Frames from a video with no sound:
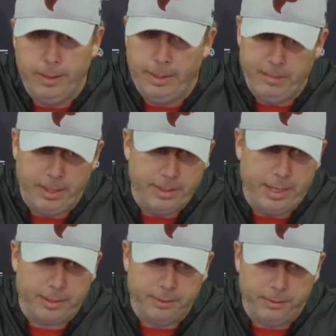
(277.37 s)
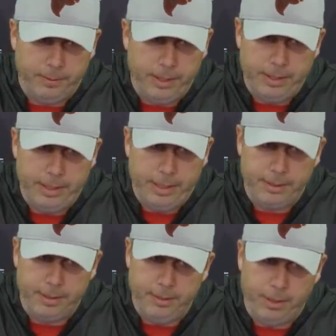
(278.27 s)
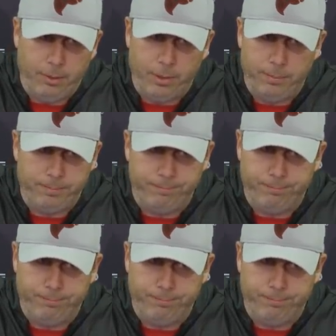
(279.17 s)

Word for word: I'm not a doctor, and uh, you know I don't want to.